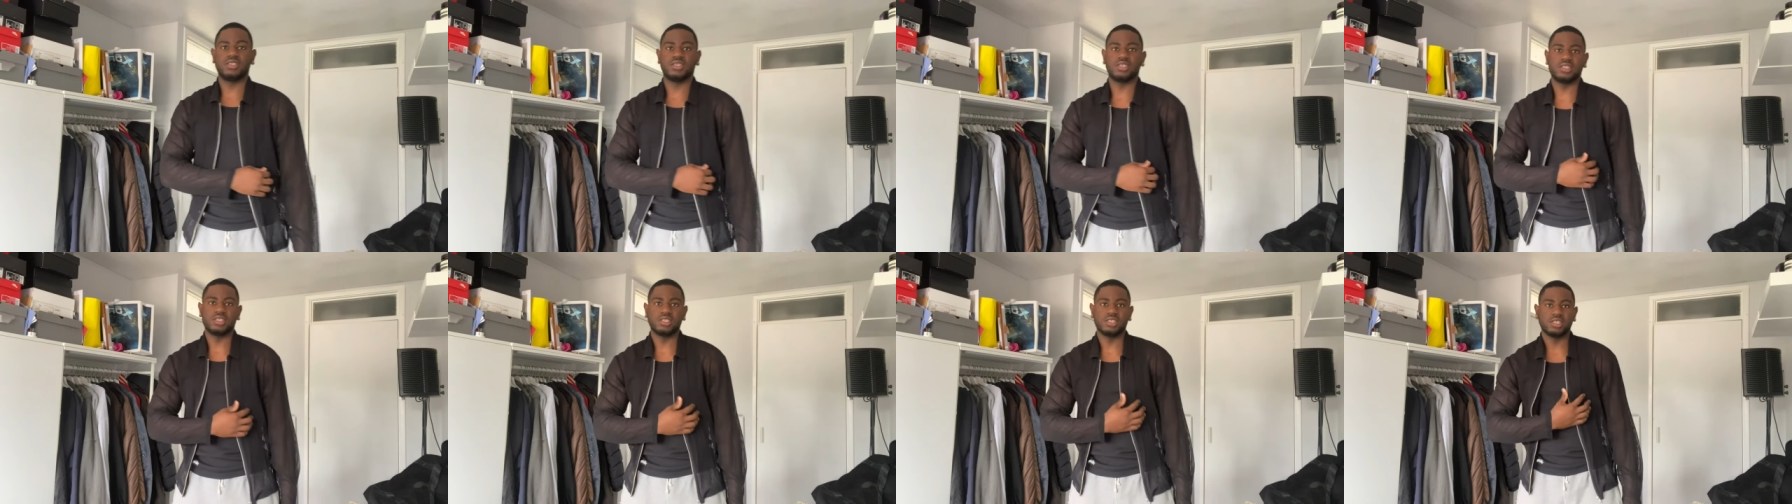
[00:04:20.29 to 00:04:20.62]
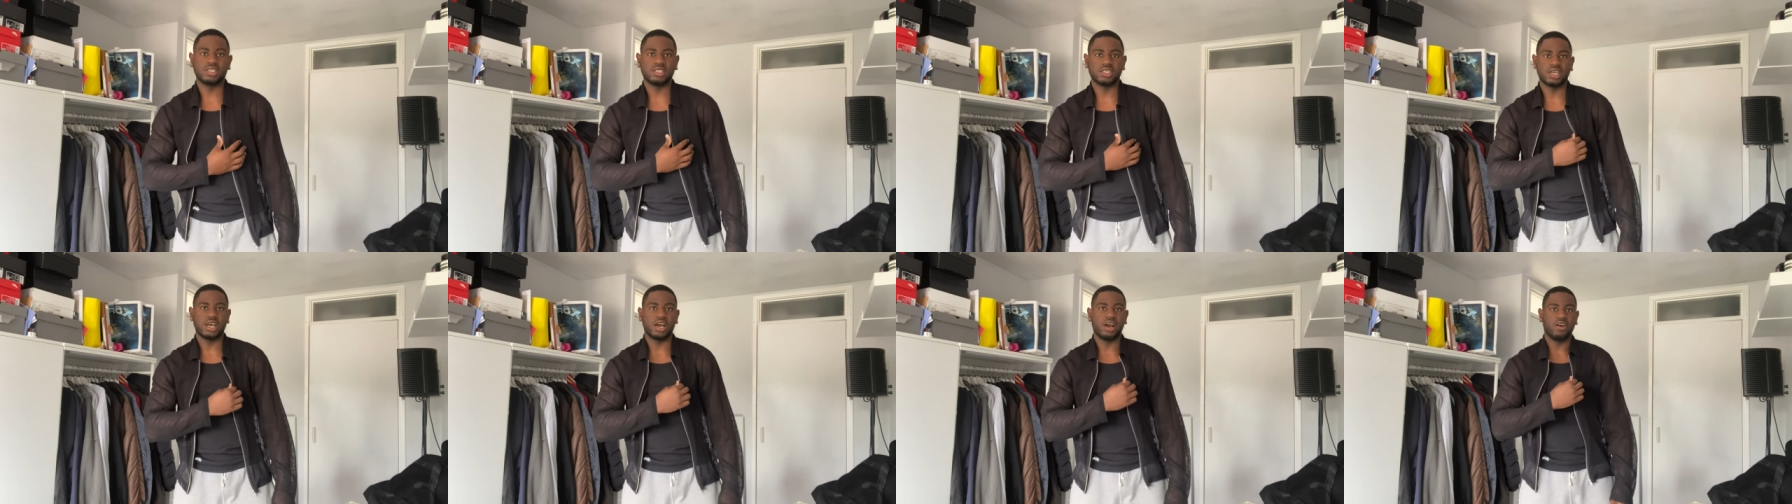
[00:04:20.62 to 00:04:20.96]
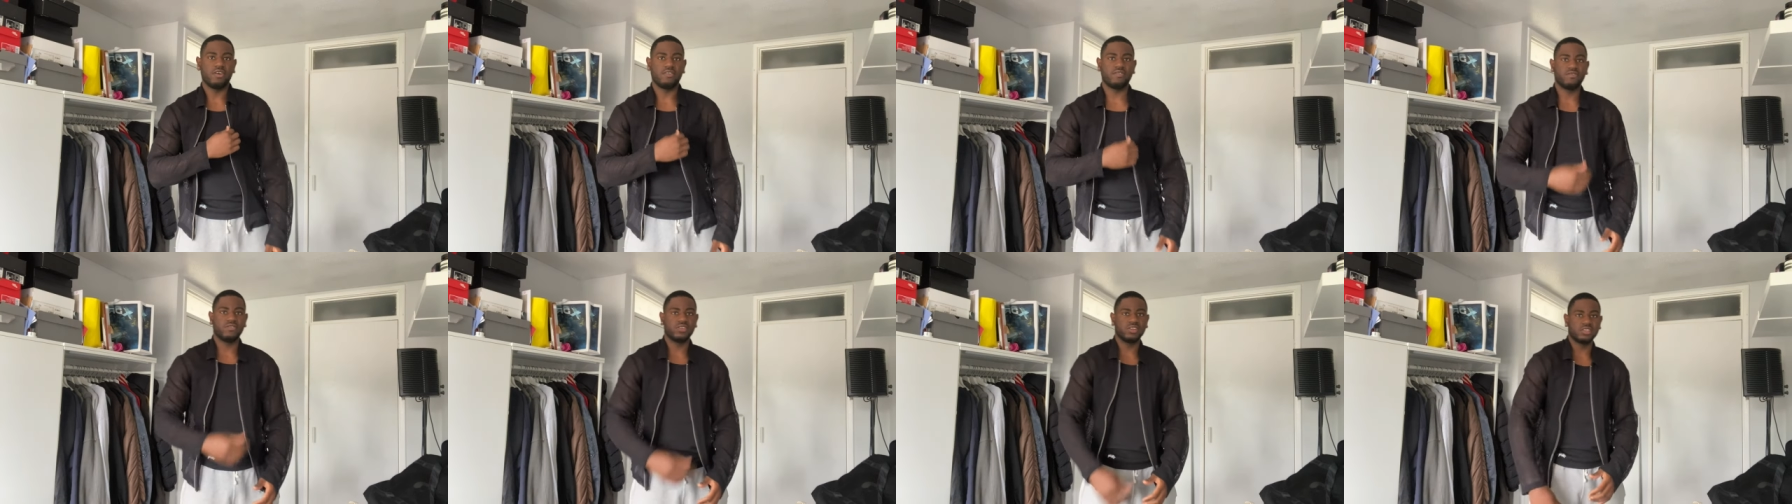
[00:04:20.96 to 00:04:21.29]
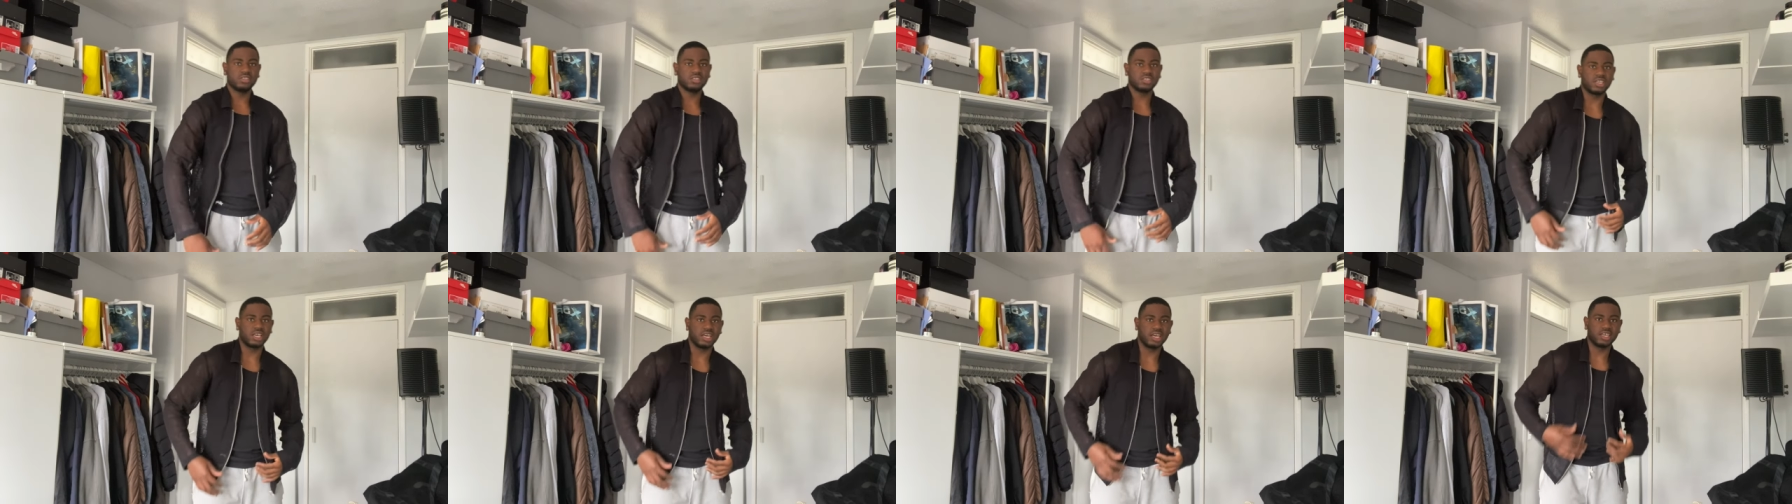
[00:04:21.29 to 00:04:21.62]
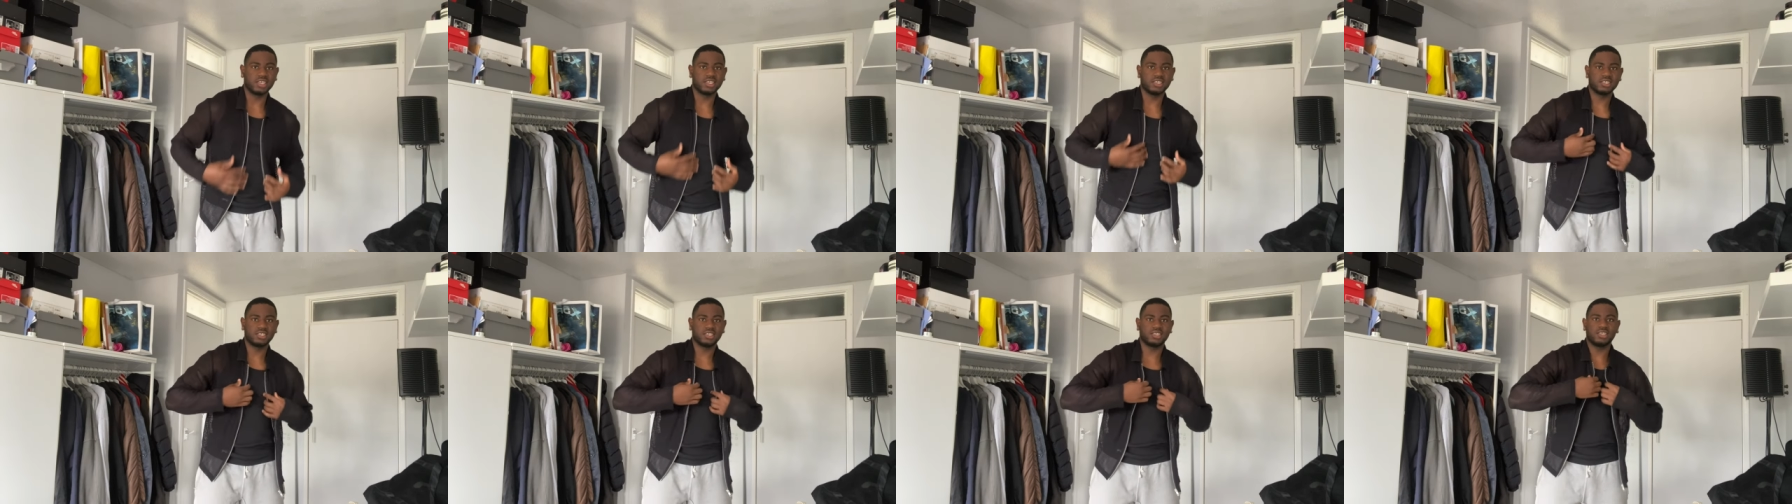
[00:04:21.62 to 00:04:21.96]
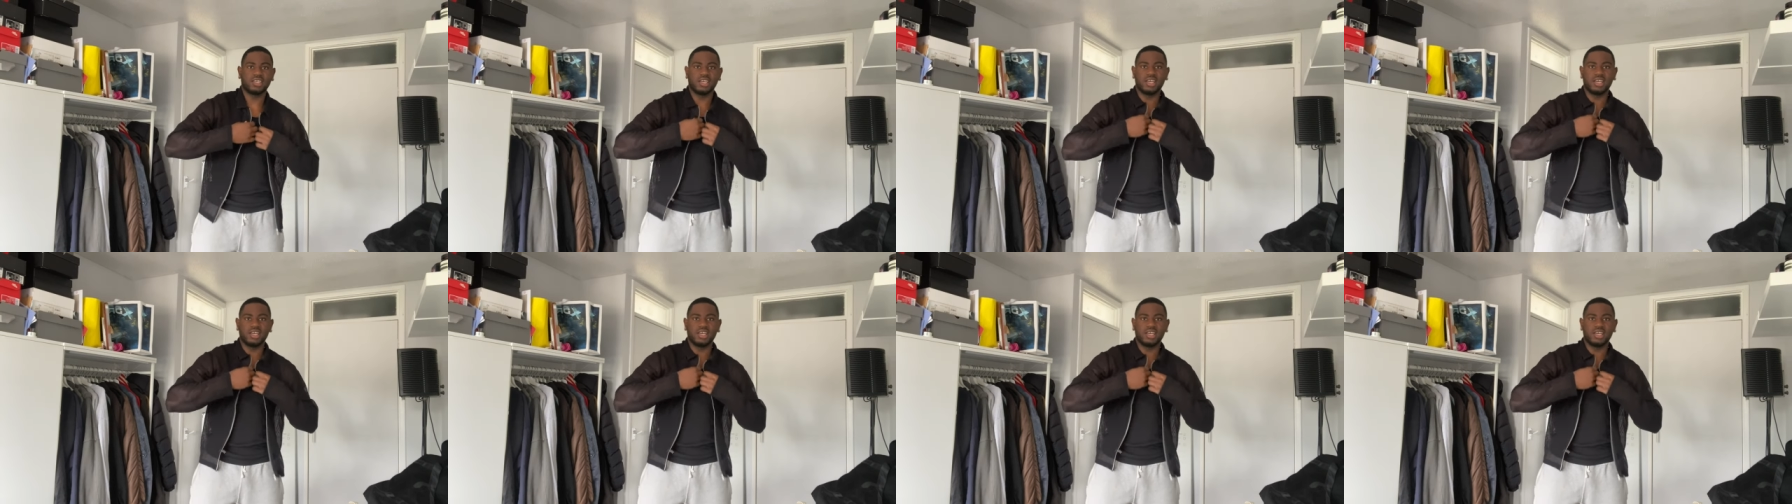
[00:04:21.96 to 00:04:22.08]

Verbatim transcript: is this is how it fits, guys.